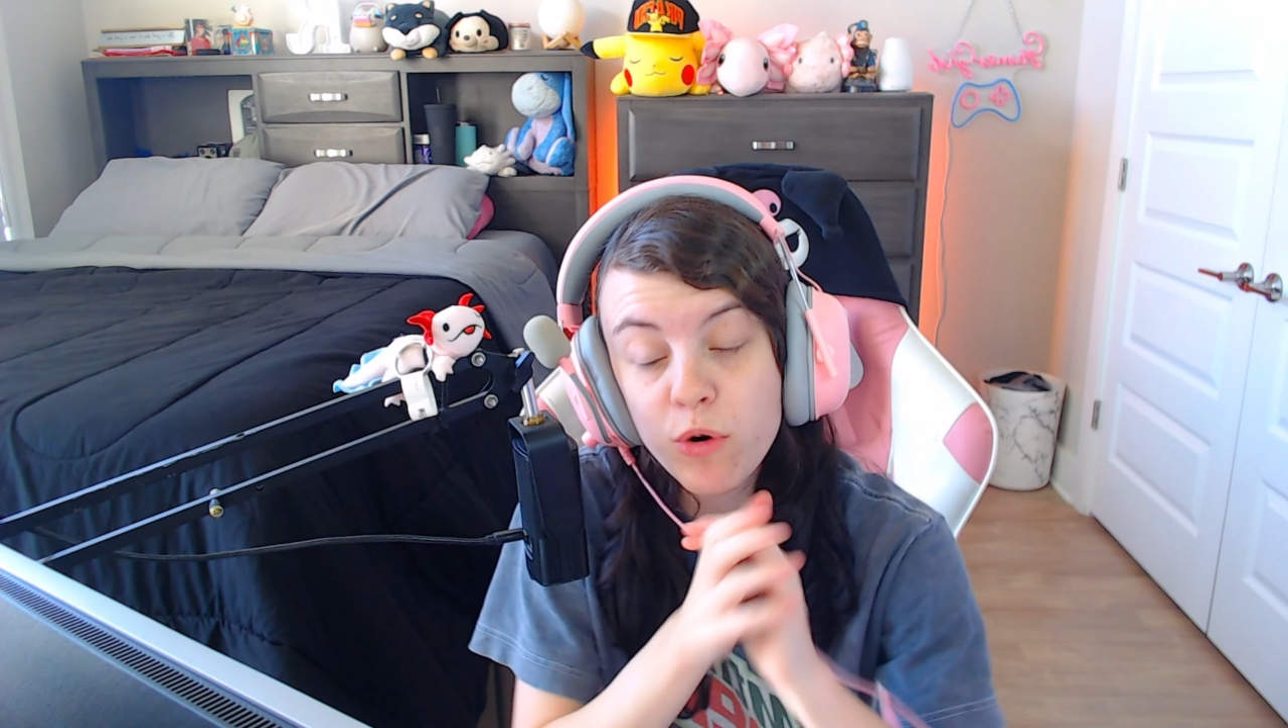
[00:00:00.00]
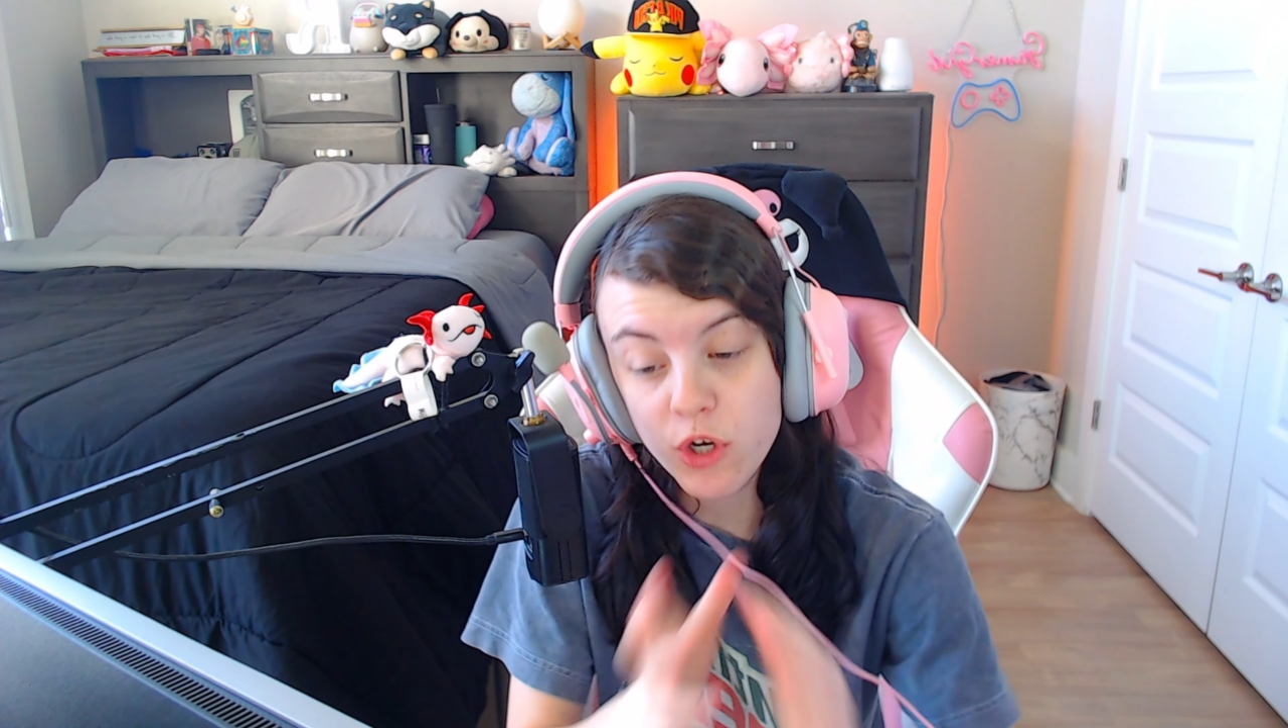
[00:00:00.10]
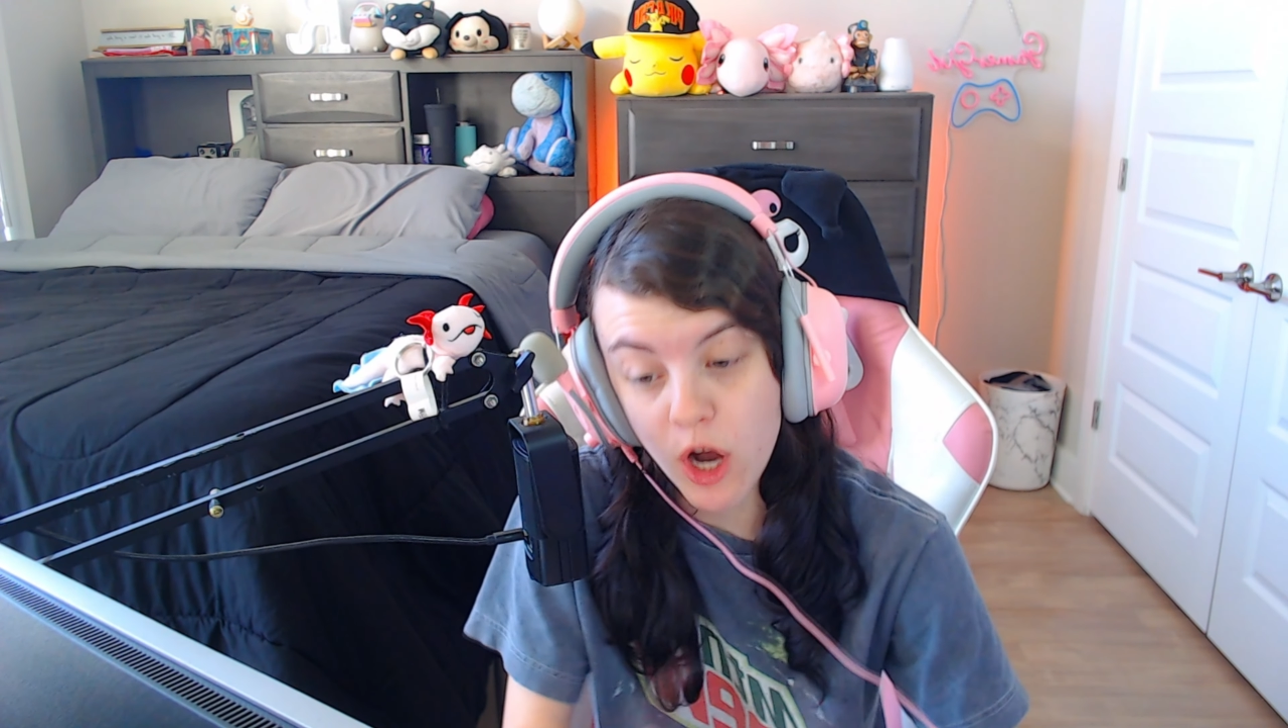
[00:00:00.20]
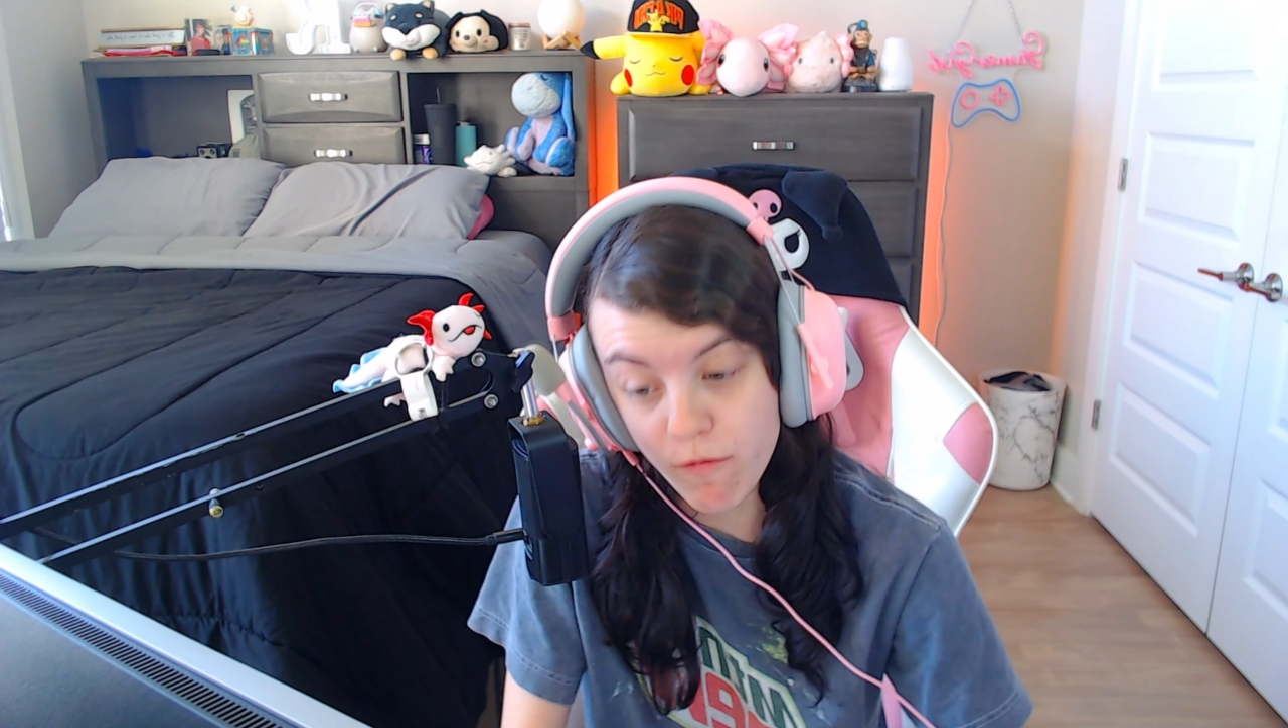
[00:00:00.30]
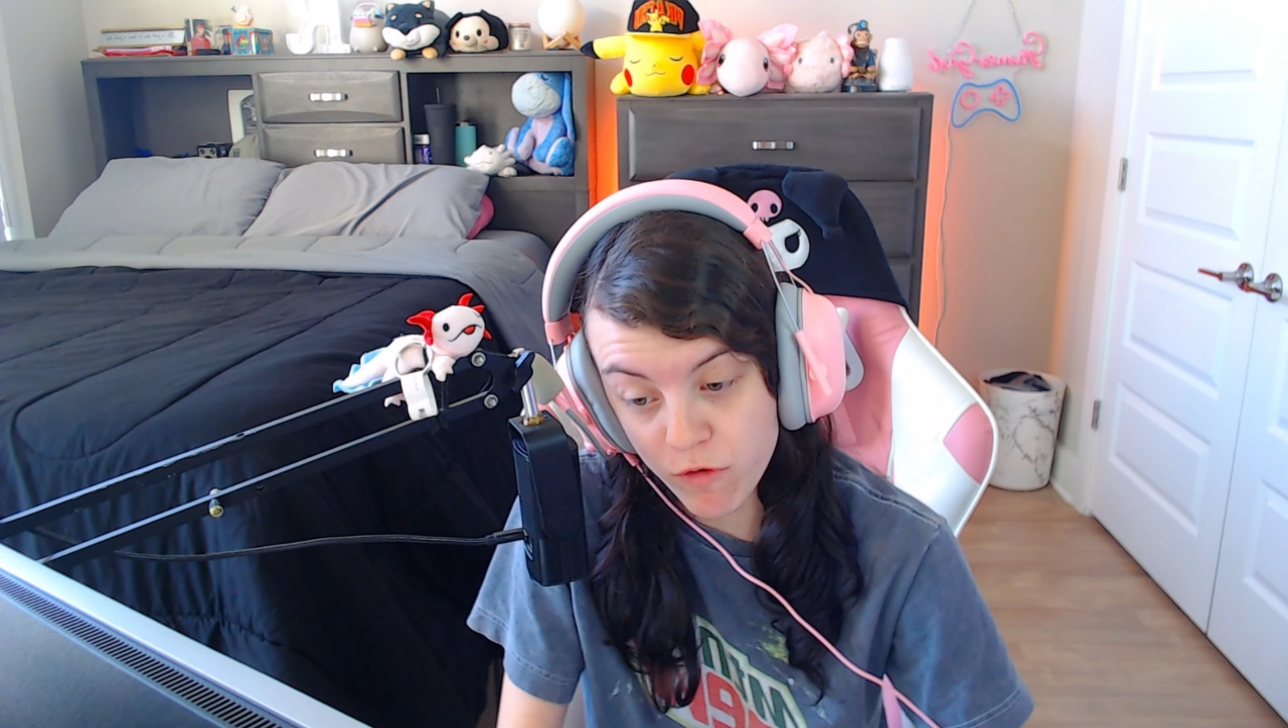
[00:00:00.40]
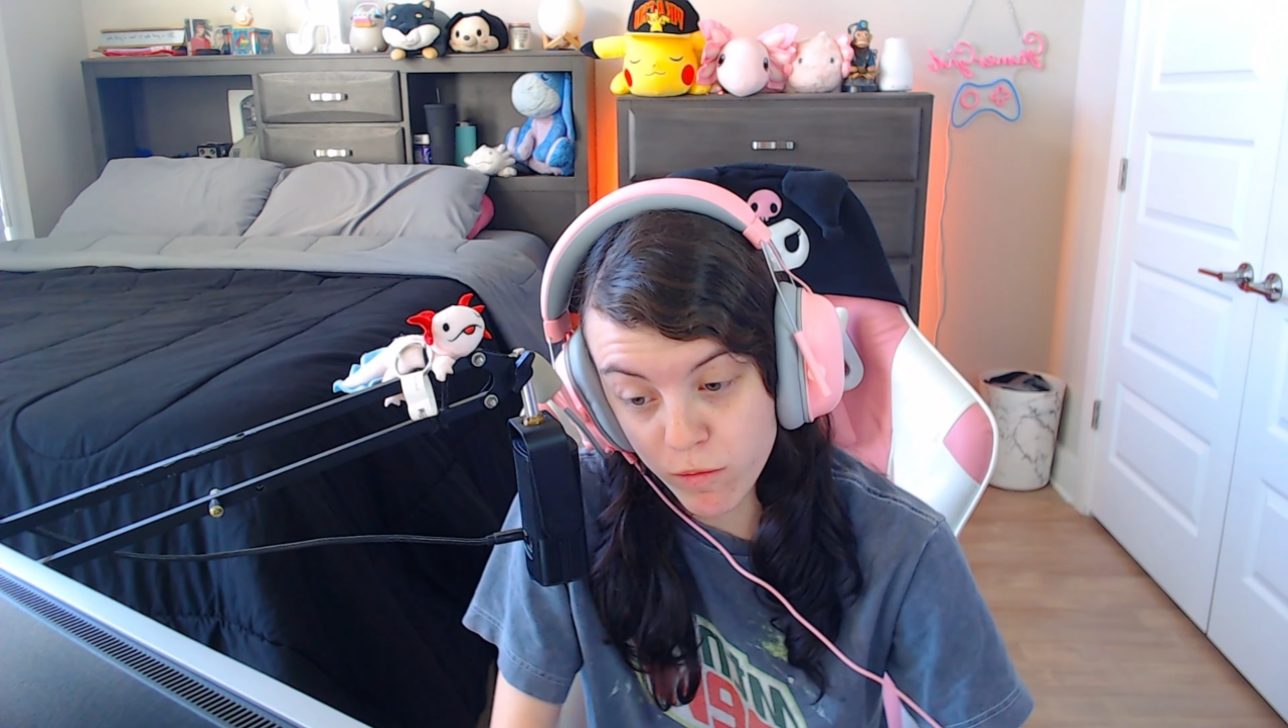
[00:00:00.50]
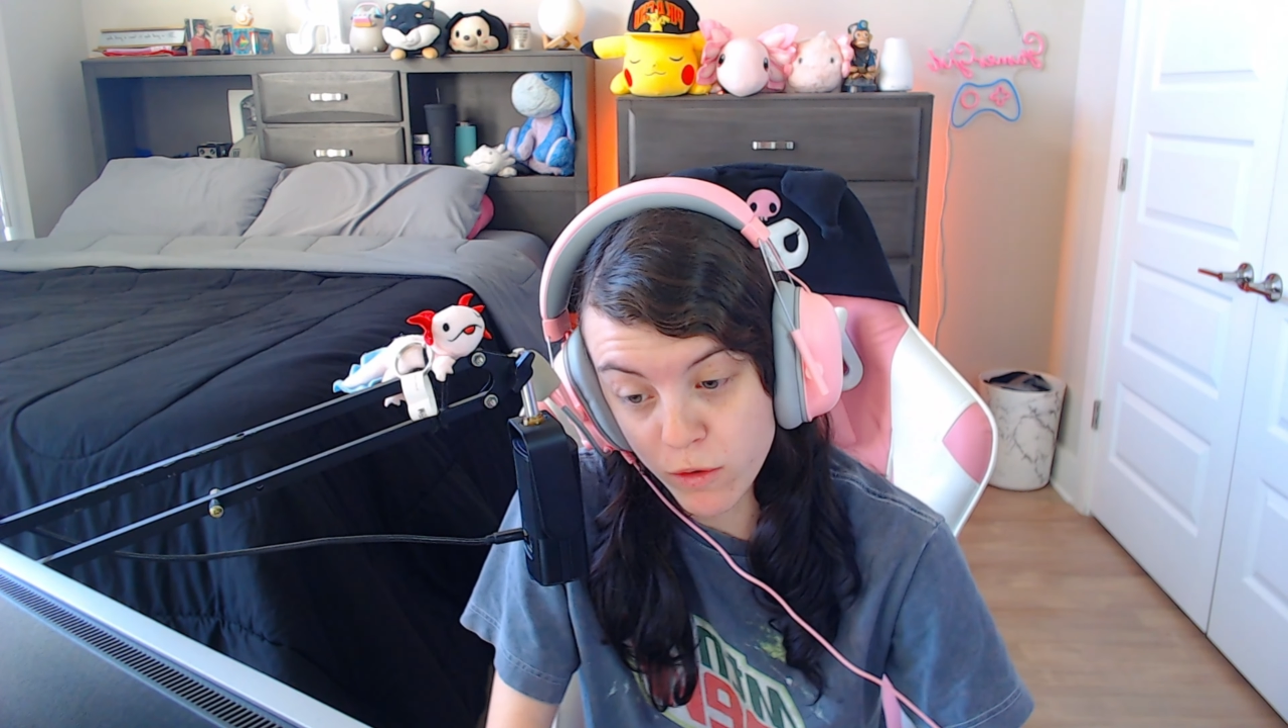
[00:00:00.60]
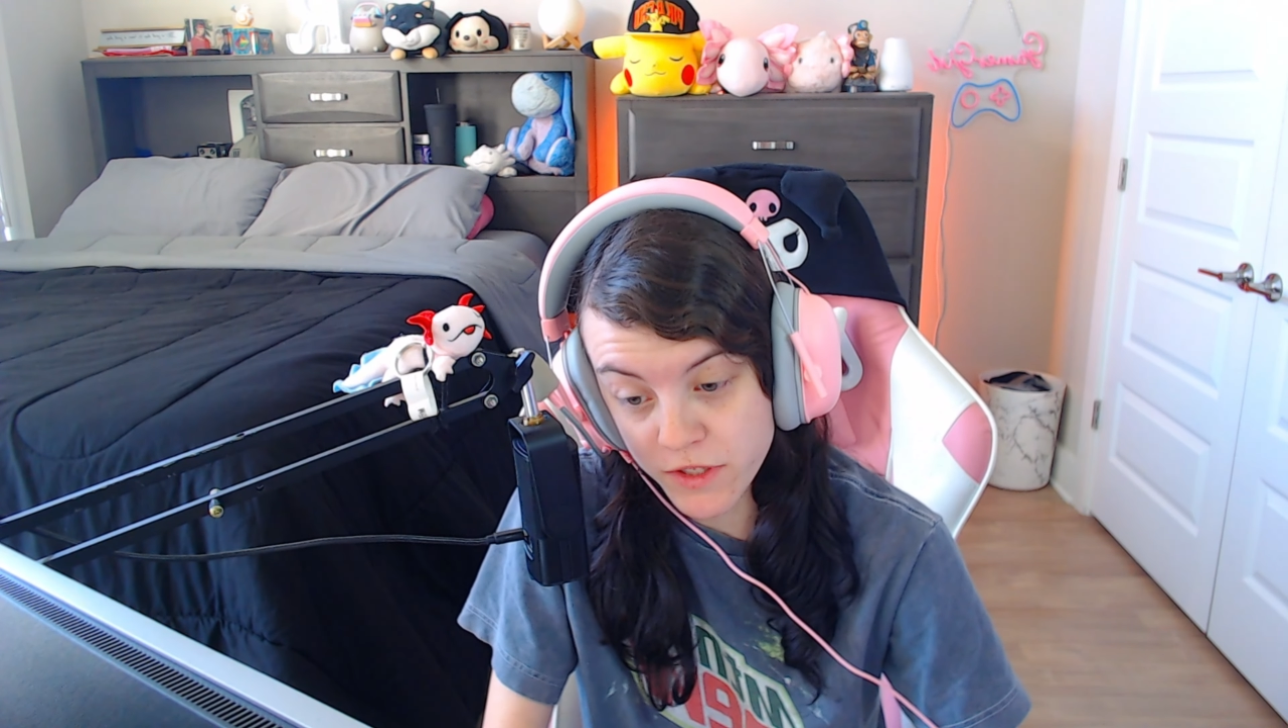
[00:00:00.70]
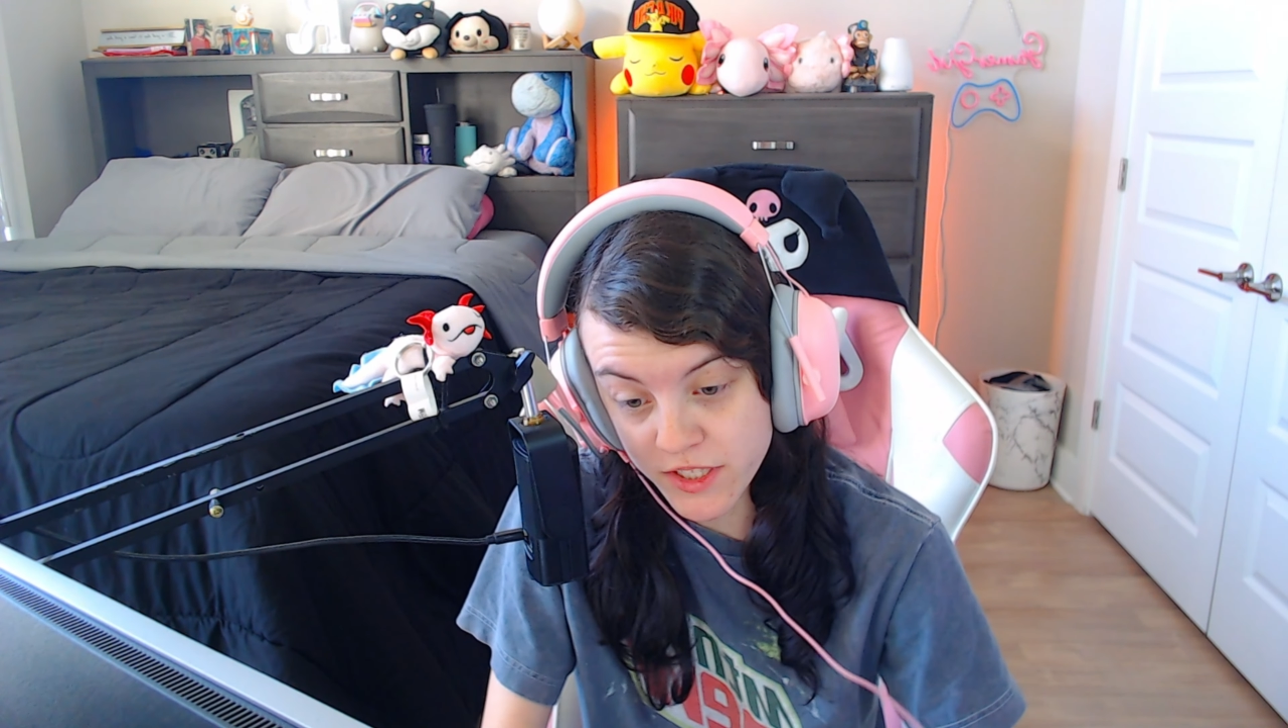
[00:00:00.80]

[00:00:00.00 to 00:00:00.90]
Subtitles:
are comfortable,